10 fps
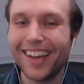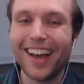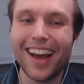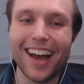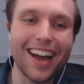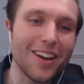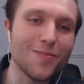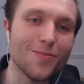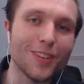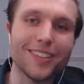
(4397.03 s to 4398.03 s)

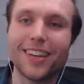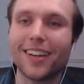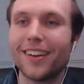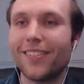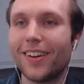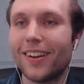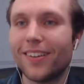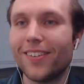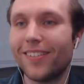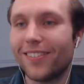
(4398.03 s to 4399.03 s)
1 second, where'd I
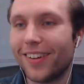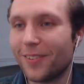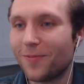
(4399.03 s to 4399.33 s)
go? Right.